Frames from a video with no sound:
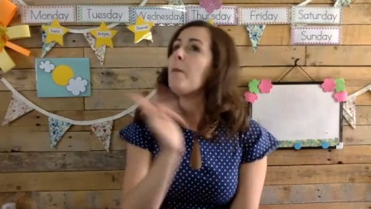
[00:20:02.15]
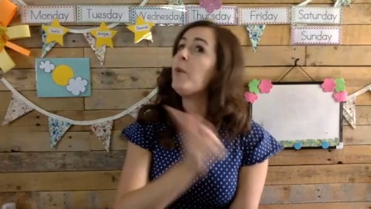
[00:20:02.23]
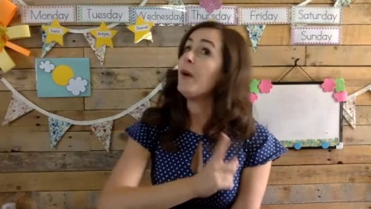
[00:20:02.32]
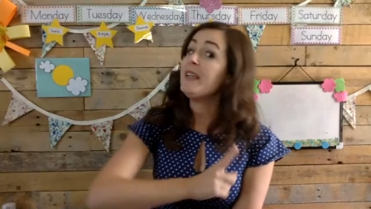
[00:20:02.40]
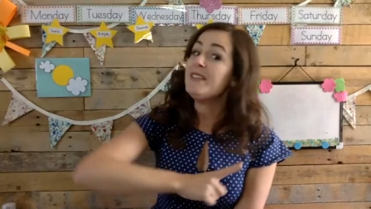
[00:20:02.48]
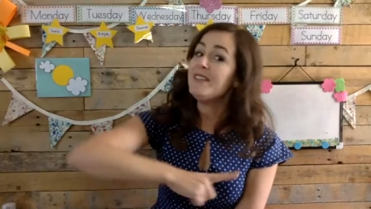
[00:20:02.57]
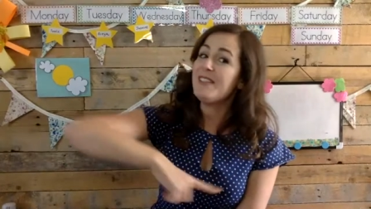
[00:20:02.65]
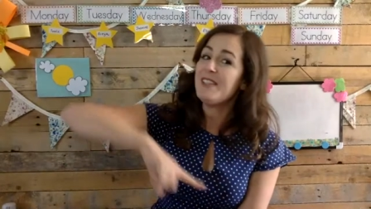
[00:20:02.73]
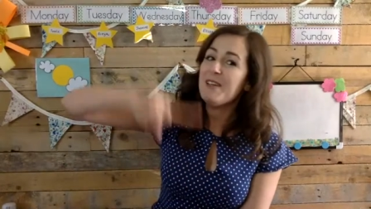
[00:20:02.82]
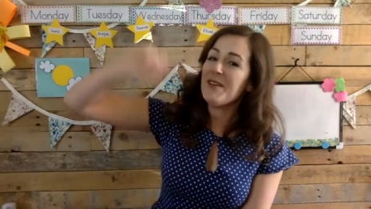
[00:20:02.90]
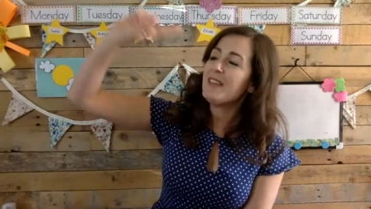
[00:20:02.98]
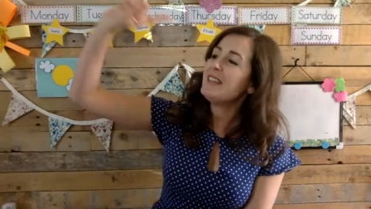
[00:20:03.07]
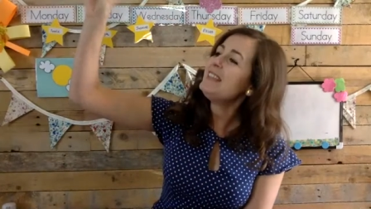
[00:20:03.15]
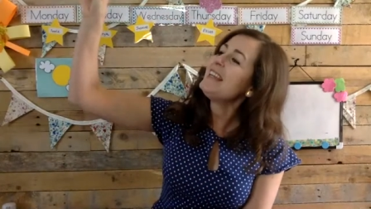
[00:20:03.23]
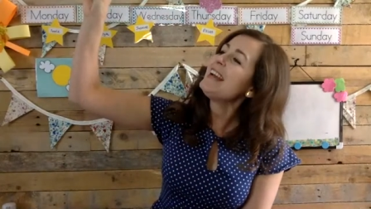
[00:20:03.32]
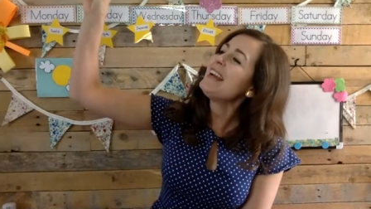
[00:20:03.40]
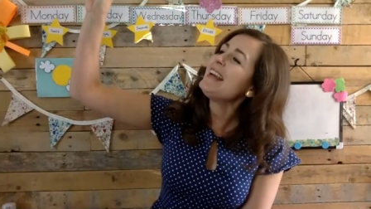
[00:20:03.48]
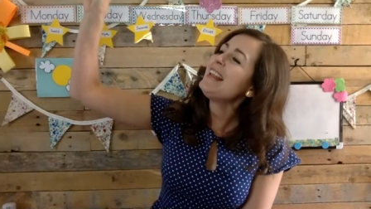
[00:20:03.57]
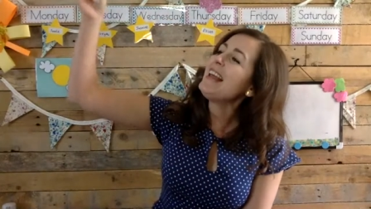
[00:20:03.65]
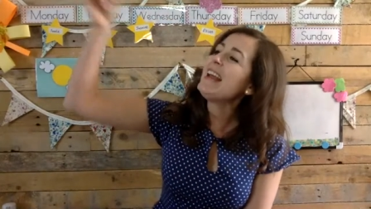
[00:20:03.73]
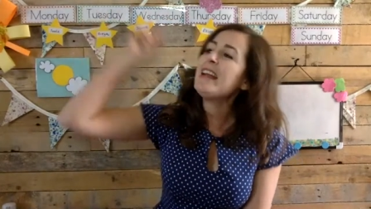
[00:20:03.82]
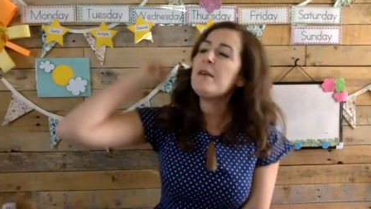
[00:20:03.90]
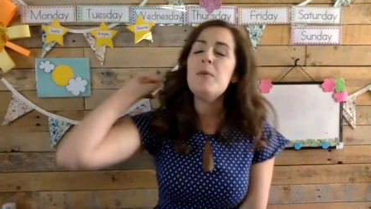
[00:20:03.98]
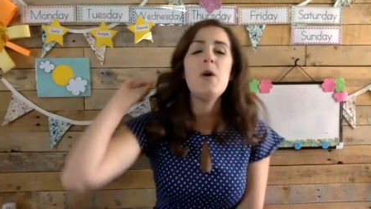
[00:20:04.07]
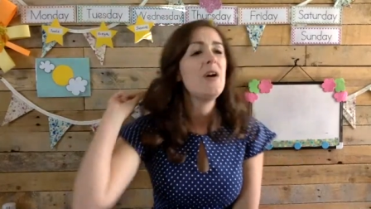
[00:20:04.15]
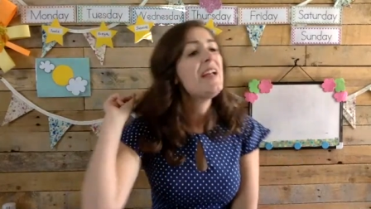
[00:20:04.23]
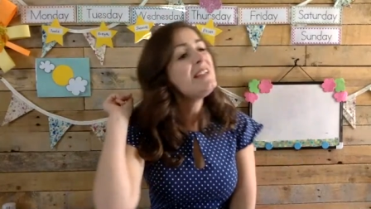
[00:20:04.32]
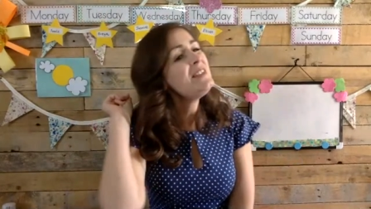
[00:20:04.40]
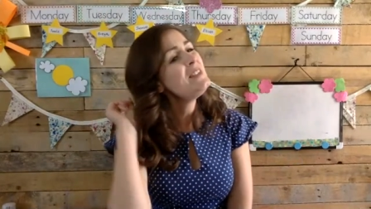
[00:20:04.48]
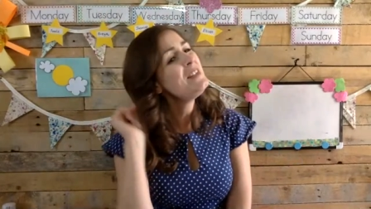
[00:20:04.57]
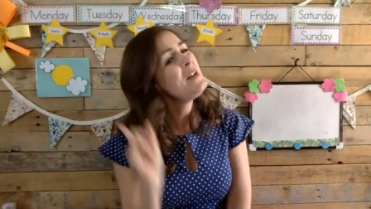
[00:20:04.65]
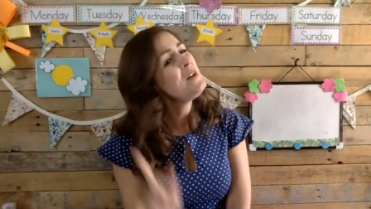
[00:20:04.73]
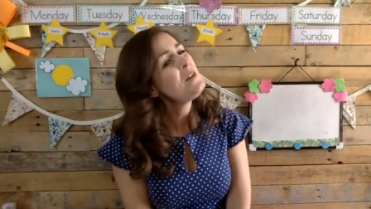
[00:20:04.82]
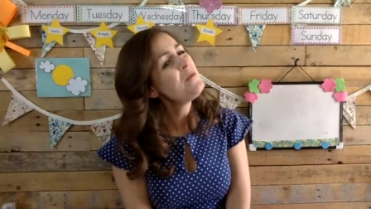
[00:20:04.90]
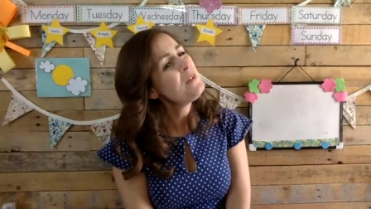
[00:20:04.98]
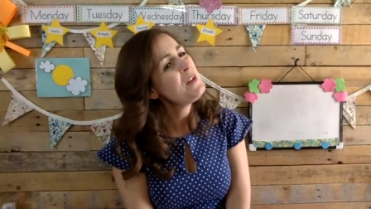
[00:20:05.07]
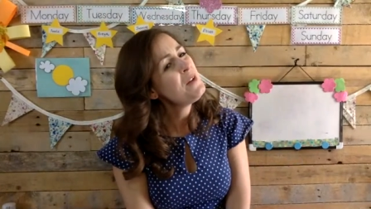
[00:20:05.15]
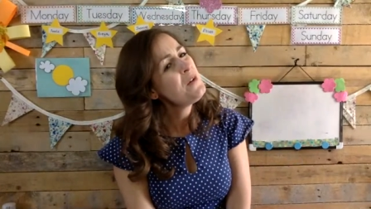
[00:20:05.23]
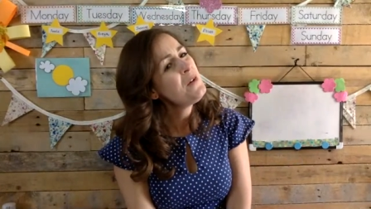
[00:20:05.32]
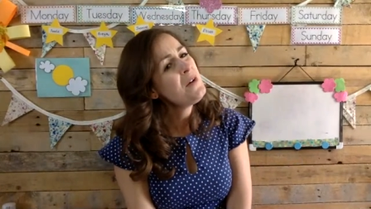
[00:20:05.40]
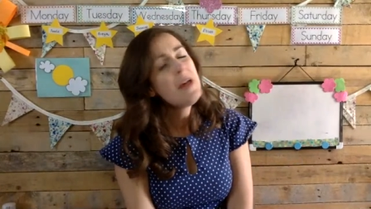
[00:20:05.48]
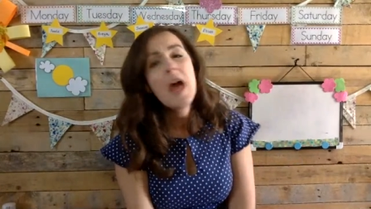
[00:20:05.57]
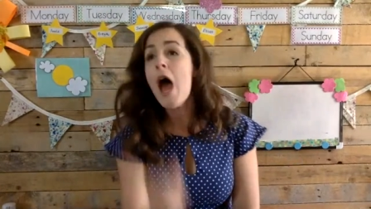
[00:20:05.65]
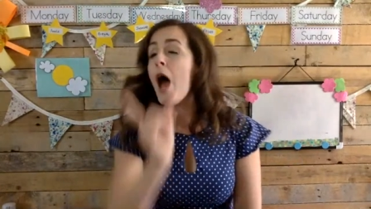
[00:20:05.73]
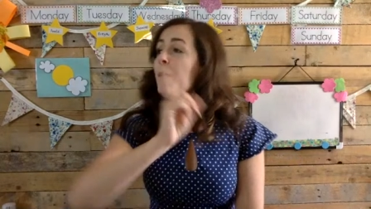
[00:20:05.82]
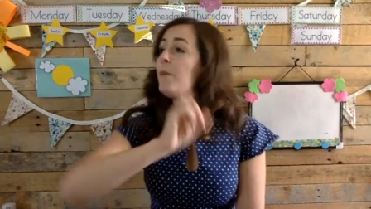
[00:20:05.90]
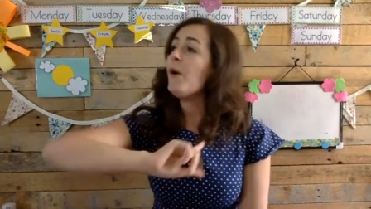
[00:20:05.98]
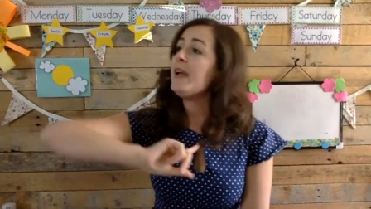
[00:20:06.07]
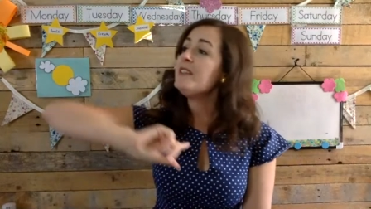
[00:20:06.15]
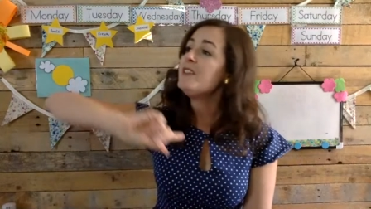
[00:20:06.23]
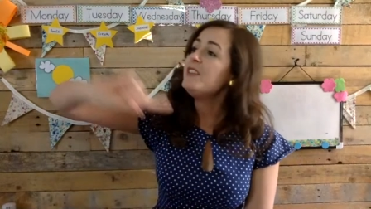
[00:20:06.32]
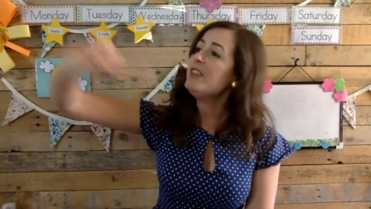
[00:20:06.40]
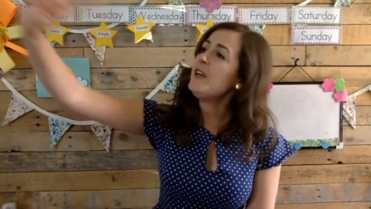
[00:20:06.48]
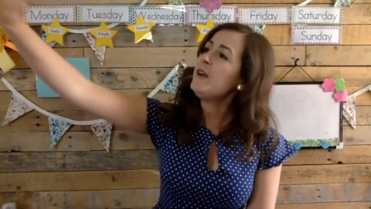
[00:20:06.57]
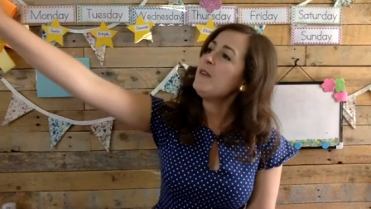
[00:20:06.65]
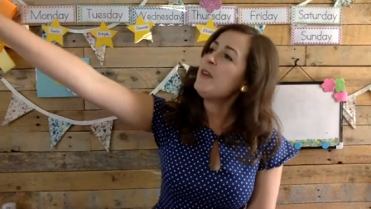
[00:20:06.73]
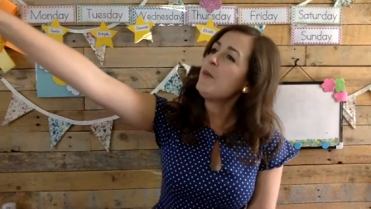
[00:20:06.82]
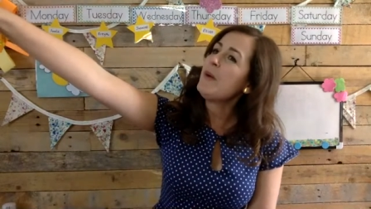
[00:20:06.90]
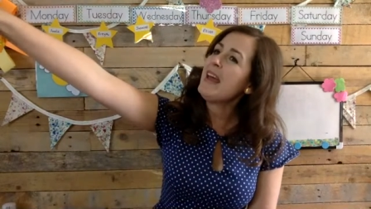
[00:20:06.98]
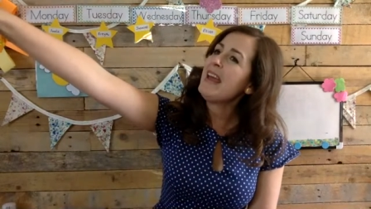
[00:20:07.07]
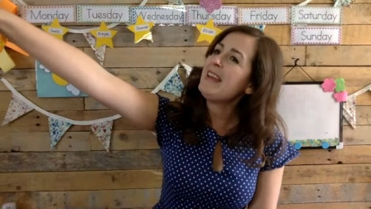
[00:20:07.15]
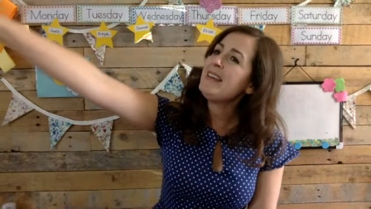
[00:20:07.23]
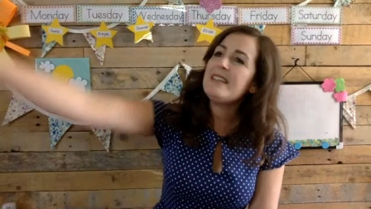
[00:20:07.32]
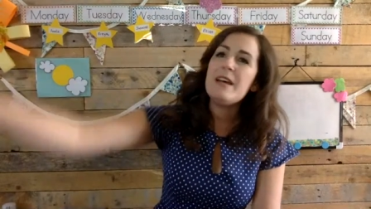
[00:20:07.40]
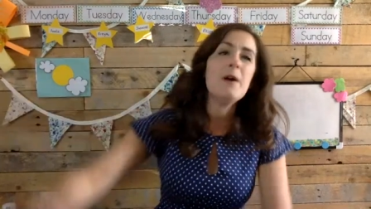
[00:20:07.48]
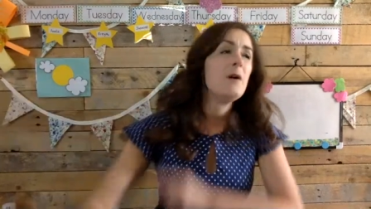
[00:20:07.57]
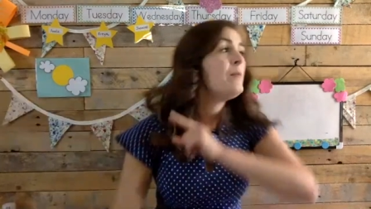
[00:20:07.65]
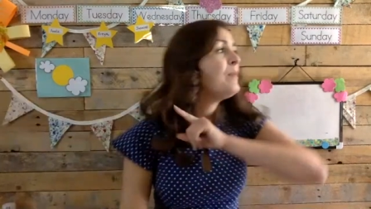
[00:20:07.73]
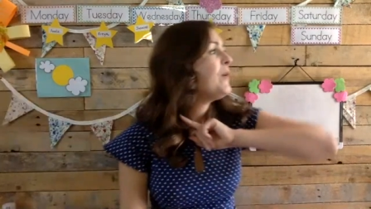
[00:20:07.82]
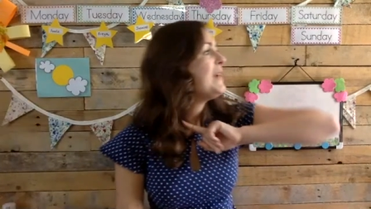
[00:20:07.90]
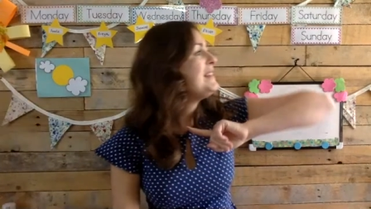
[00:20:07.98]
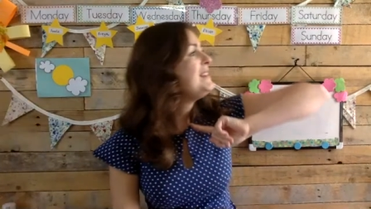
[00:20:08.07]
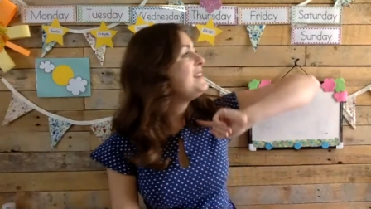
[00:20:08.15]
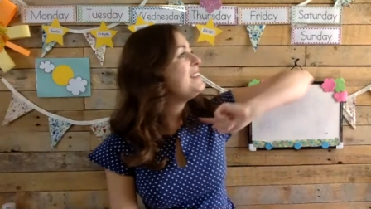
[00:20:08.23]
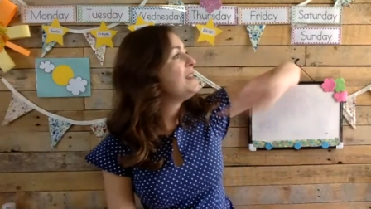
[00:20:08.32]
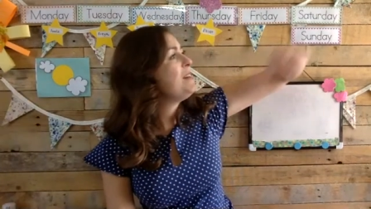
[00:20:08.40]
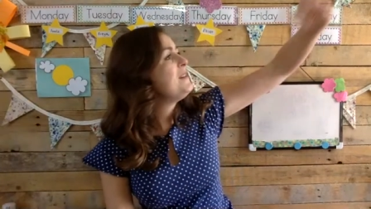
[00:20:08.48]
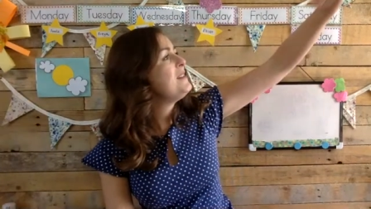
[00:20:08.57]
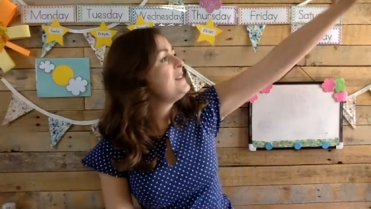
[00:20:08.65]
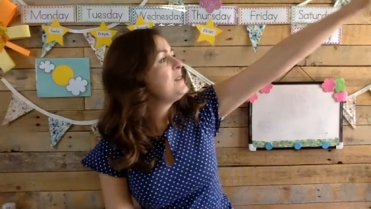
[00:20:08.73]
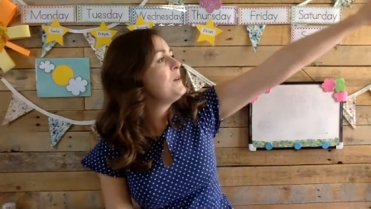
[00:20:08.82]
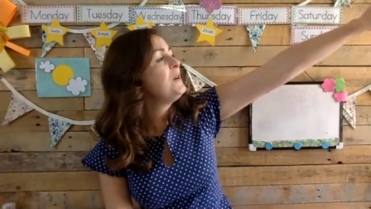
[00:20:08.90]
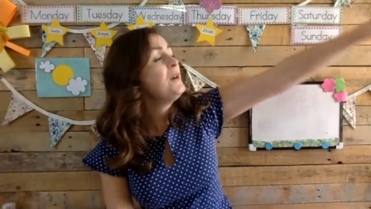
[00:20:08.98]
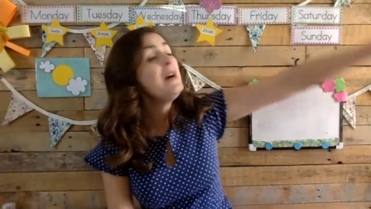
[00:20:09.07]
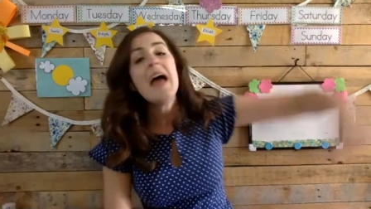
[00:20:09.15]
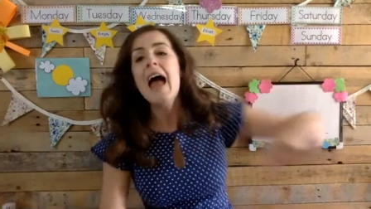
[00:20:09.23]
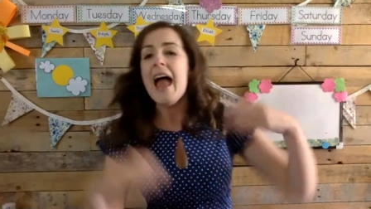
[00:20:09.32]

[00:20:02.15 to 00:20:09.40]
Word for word: Point to the ceiling, point to the floor, point to the window, point to the door.